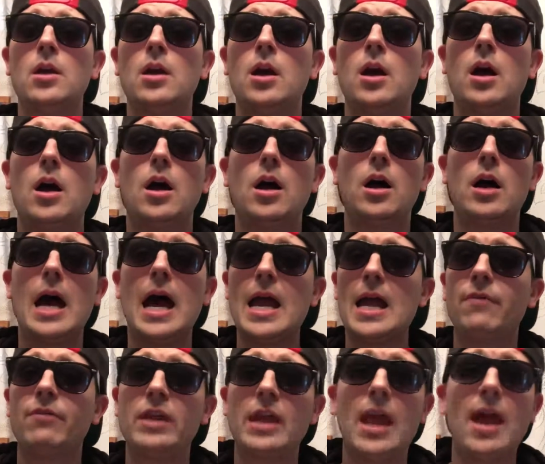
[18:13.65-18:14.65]
I
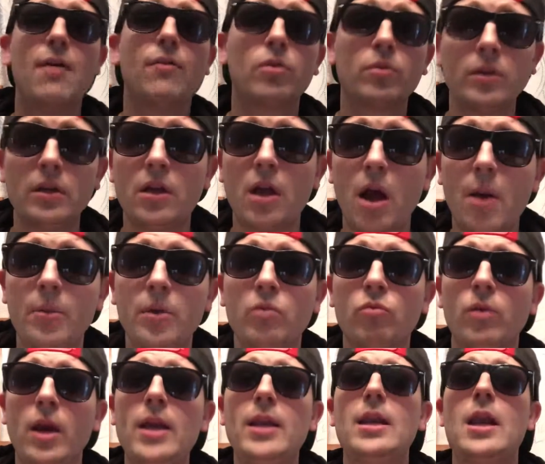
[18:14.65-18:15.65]
have a cavalry coming
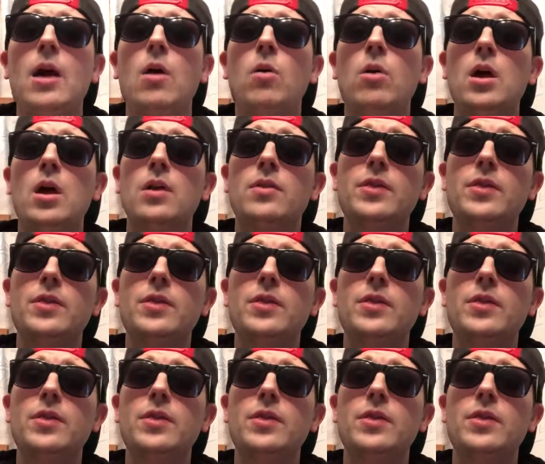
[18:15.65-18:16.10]
right now.